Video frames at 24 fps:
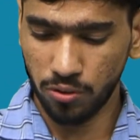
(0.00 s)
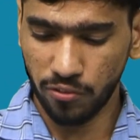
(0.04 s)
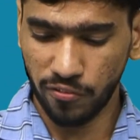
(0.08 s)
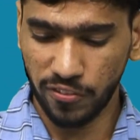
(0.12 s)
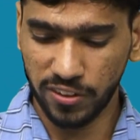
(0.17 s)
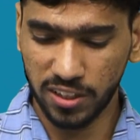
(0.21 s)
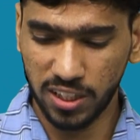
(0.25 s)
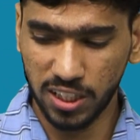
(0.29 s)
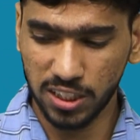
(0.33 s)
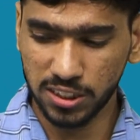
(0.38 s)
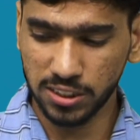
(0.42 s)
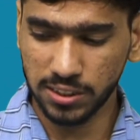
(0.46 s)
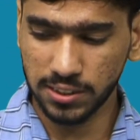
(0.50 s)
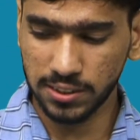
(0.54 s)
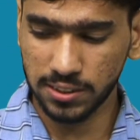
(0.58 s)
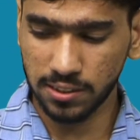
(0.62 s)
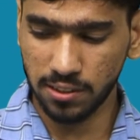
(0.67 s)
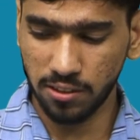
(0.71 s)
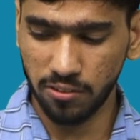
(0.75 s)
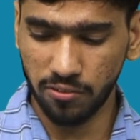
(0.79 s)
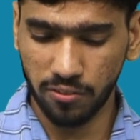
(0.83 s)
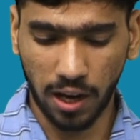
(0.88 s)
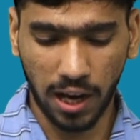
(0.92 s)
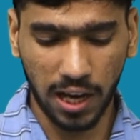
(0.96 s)
with this
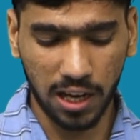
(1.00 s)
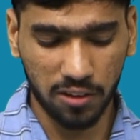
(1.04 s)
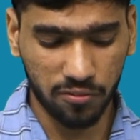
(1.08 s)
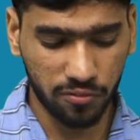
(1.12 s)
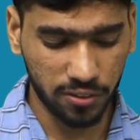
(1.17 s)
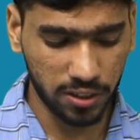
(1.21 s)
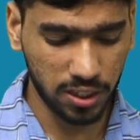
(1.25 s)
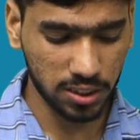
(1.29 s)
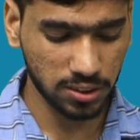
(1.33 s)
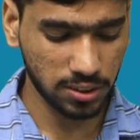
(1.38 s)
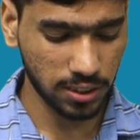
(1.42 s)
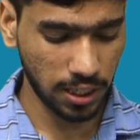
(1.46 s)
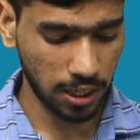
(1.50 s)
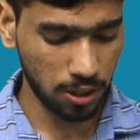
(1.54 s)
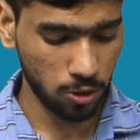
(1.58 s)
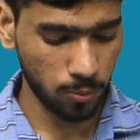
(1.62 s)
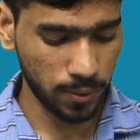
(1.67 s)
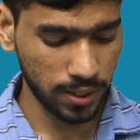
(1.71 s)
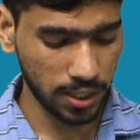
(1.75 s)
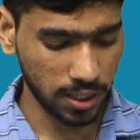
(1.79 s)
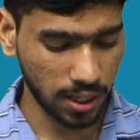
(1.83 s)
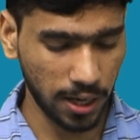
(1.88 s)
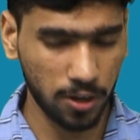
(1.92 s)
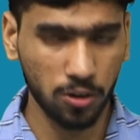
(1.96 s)
I have finished the
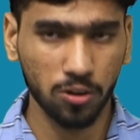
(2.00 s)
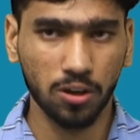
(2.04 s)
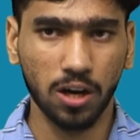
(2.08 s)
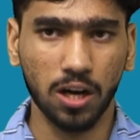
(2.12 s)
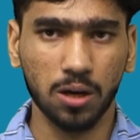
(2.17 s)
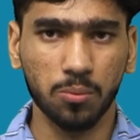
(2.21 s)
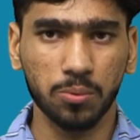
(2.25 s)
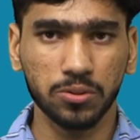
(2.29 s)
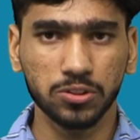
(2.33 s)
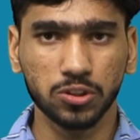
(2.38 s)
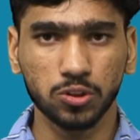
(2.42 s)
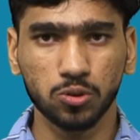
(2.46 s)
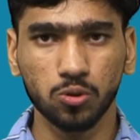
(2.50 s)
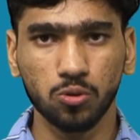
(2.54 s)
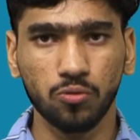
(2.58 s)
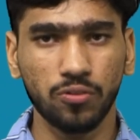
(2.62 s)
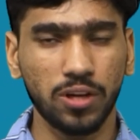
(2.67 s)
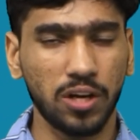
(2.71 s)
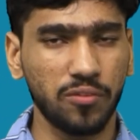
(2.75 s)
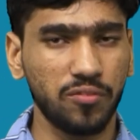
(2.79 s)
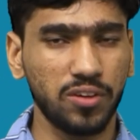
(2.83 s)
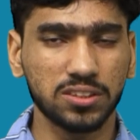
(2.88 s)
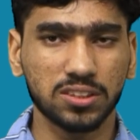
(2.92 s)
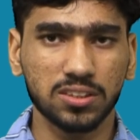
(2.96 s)
aromatic hydrocarbons too. We
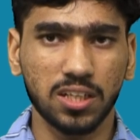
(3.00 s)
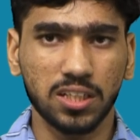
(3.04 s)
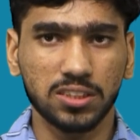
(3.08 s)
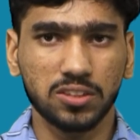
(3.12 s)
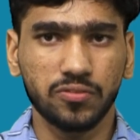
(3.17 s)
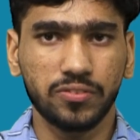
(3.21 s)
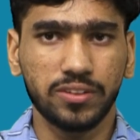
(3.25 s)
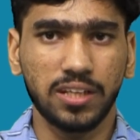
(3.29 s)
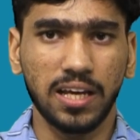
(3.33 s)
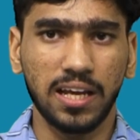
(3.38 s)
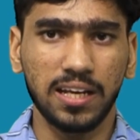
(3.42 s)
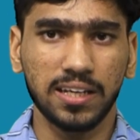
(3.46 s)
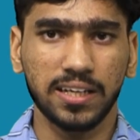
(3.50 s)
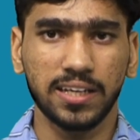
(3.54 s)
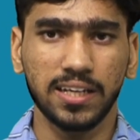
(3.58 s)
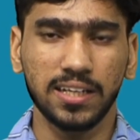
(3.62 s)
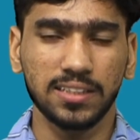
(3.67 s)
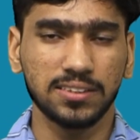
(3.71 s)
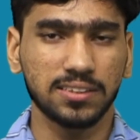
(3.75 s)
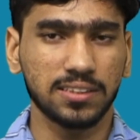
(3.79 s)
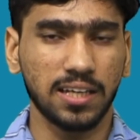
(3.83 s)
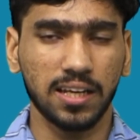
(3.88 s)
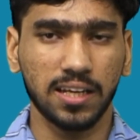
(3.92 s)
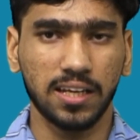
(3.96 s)
have discussed with the
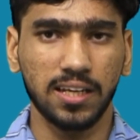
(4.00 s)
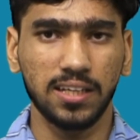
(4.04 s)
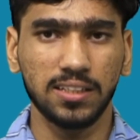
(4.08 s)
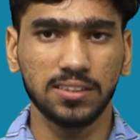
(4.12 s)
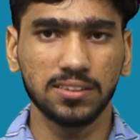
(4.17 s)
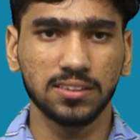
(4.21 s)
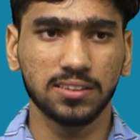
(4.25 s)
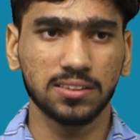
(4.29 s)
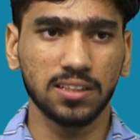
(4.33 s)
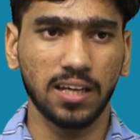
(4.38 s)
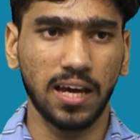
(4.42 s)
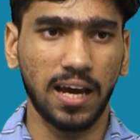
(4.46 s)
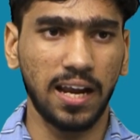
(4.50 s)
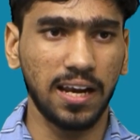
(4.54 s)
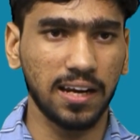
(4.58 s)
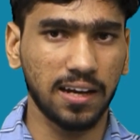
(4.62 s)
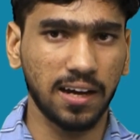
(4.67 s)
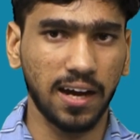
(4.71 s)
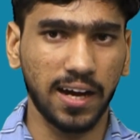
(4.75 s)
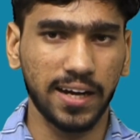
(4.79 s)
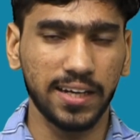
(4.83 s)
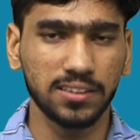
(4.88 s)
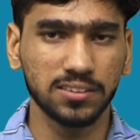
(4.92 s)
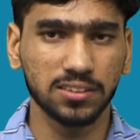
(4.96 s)
alkanes,
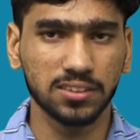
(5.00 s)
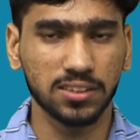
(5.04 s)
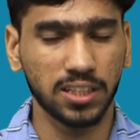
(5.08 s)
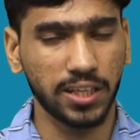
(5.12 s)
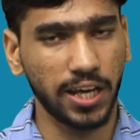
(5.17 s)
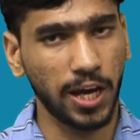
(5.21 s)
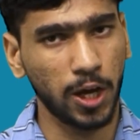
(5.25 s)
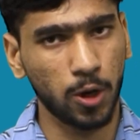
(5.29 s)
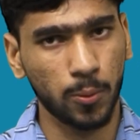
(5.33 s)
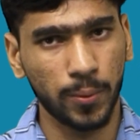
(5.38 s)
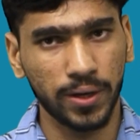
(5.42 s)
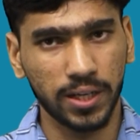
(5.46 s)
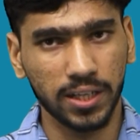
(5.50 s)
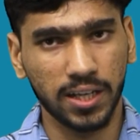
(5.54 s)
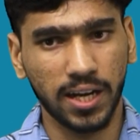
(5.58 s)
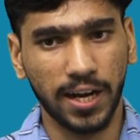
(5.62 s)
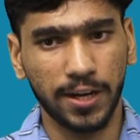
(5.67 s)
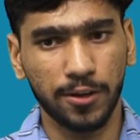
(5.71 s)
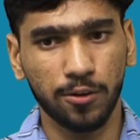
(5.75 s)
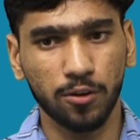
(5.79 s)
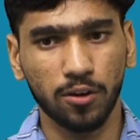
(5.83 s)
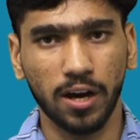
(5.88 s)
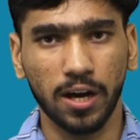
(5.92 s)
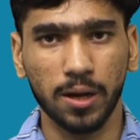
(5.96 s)
alkynes, aromatic
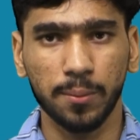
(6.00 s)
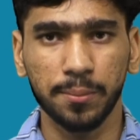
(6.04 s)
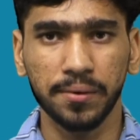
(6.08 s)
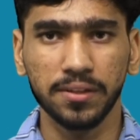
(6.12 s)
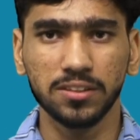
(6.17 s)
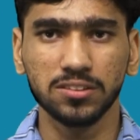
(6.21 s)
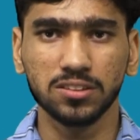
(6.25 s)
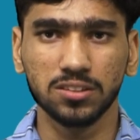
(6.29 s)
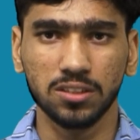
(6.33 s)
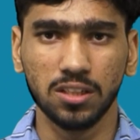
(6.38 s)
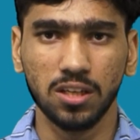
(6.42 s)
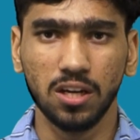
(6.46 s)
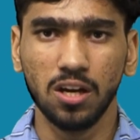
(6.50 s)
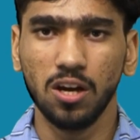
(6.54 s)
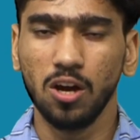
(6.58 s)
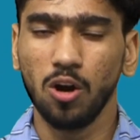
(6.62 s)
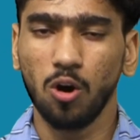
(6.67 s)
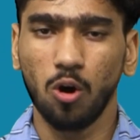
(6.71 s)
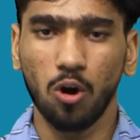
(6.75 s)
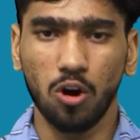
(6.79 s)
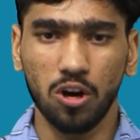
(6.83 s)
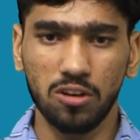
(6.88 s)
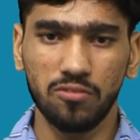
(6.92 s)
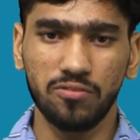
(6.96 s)
hydrocarbons,
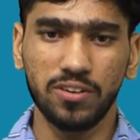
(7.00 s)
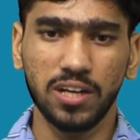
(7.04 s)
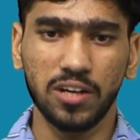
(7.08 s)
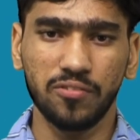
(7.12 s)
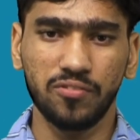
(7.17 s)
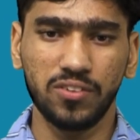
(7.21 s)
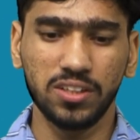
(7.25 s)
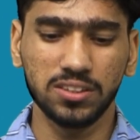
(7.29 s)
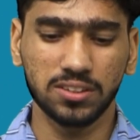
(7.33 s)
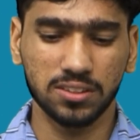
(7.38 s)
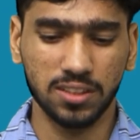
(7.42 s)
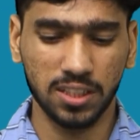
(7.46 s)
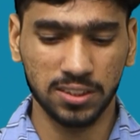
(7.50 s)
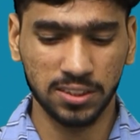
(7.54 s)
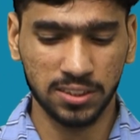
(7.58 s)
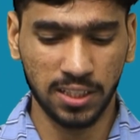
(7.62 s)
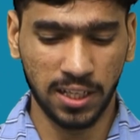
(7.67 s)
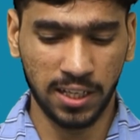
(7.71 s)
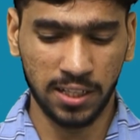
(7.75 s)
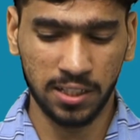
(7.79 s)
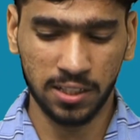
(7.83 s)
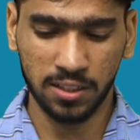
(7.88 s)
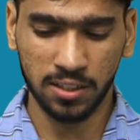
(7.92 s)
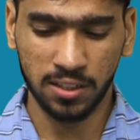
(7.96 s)
all we have discussed,
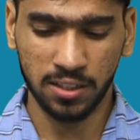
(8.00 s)
and